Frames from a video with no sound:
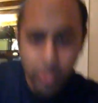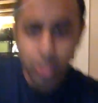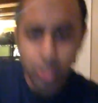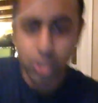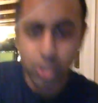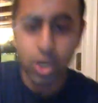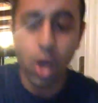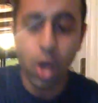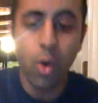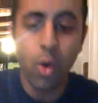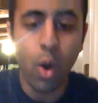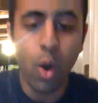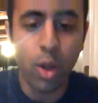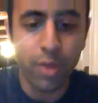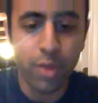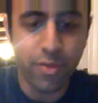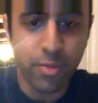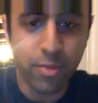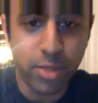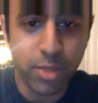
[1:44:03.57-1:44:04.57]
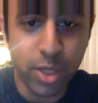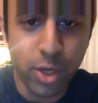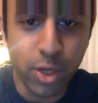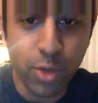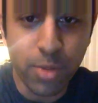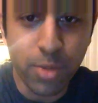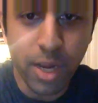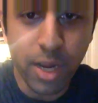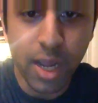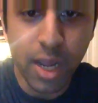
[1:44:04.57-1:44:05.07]
show all of them to you,
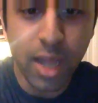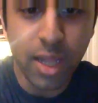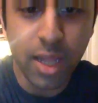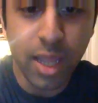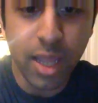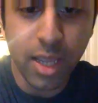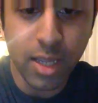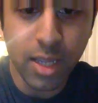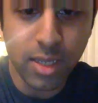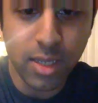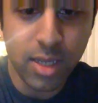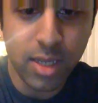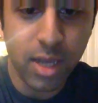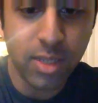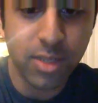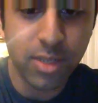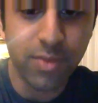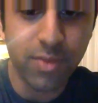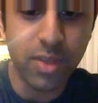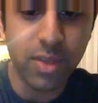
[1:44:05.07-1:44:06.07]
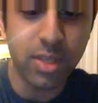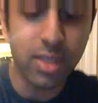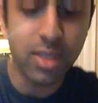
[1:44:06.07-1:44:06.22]
but I got, like, tons of these